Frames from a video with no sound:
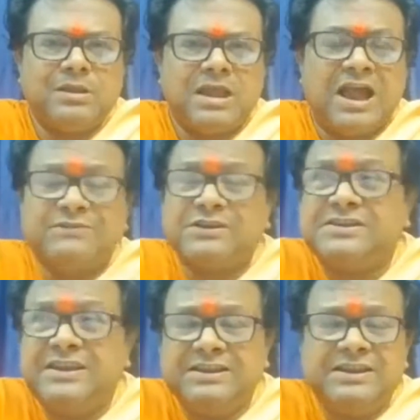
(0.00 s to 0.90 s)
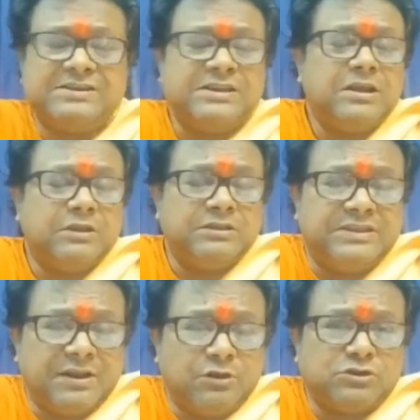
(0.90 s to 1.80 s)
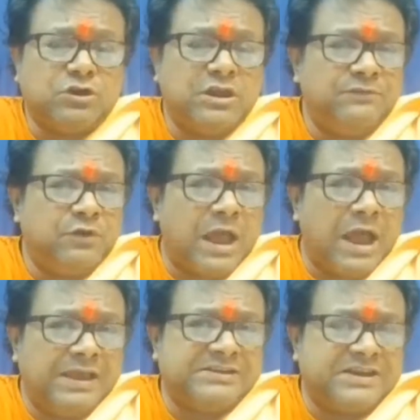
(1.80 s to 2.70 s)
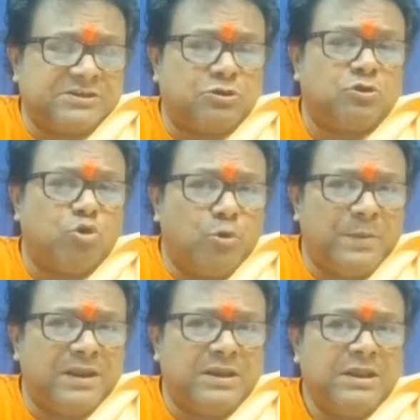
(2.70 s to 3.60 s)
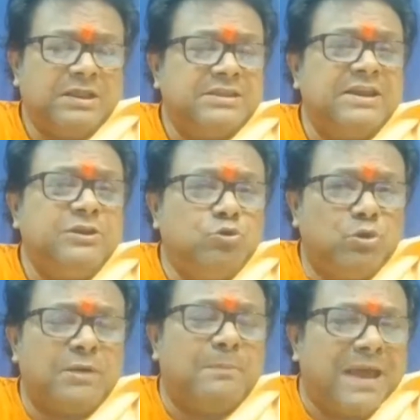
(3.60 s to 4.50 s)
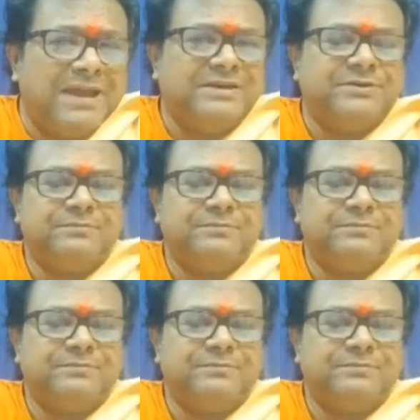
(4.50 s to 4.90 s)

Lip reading: After seeing this, then also if your eyes does not open, then you are blind.